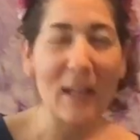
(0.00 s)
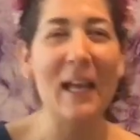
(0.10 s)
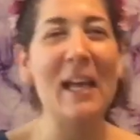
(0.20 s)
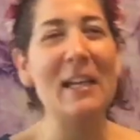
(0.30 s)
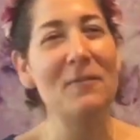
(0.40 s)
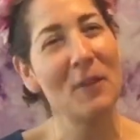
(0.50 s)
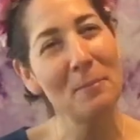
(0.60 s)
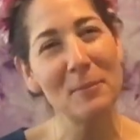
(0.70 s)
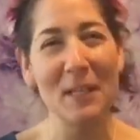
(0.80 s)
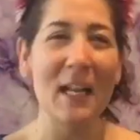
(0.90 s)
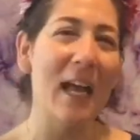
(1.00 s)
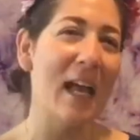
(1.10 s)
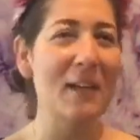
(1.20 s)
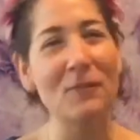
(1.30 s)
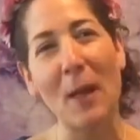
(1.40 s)
and he flipped it
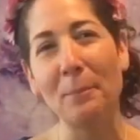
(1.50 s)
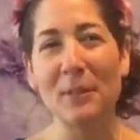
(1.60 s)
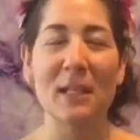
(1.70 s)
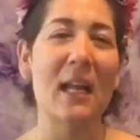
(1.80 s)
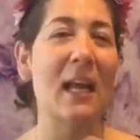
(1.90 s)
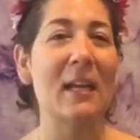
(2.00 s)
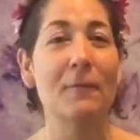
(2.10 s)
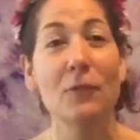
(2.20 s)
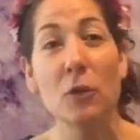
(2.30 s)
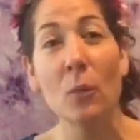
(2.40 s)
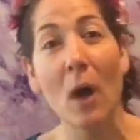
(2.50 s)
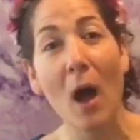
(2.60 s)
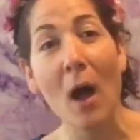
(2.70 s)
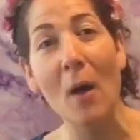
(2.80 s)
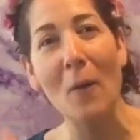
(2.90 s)
and he flopped it and it flew
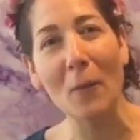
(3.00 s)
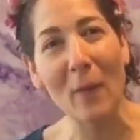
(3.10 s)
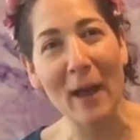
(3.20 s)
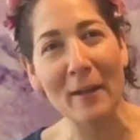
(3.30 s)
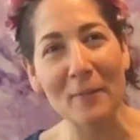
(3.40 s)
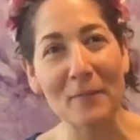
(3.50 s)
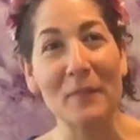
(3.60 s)
away.